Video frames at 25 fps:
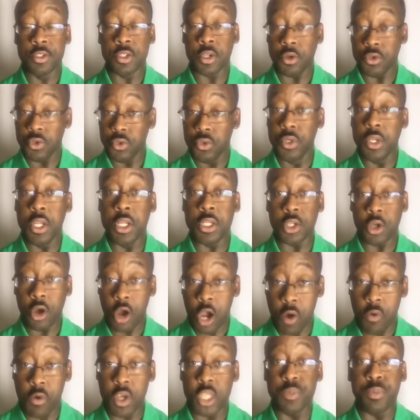So you need to
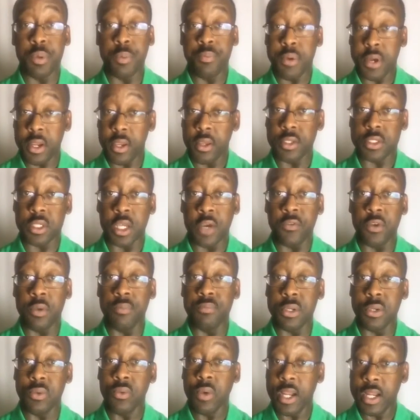always prepare yourself
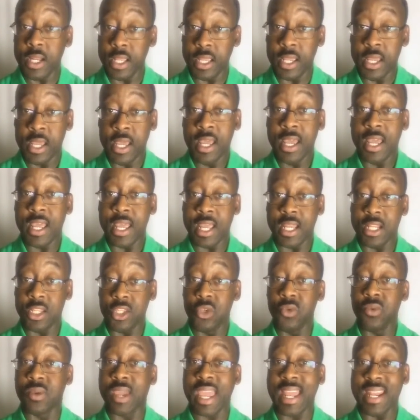and be ready.
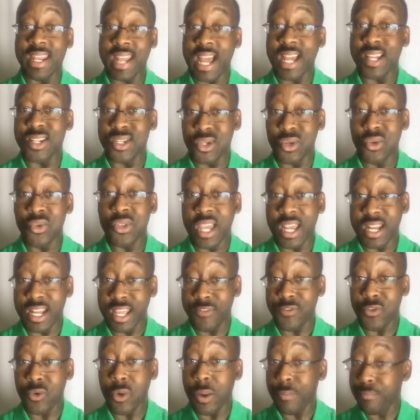And you cannot do
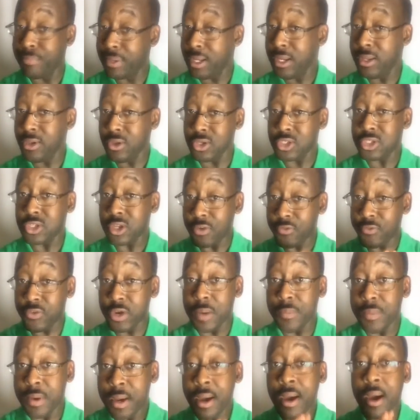that if you are beating yourself
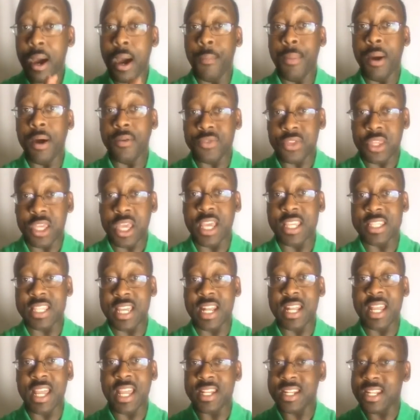up about things
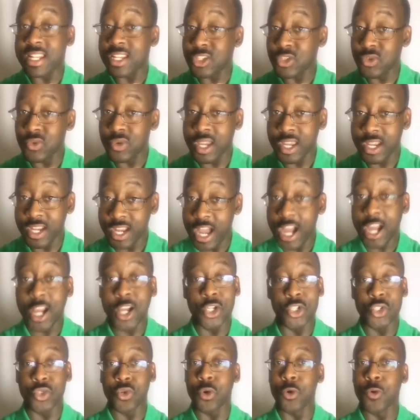that you cannot
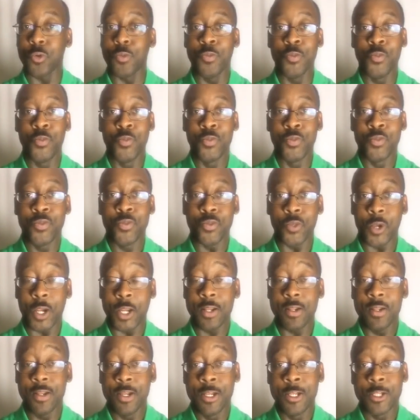control,
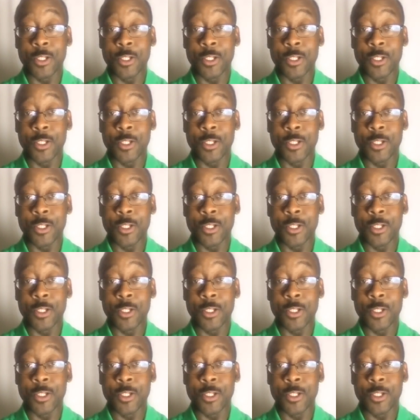right?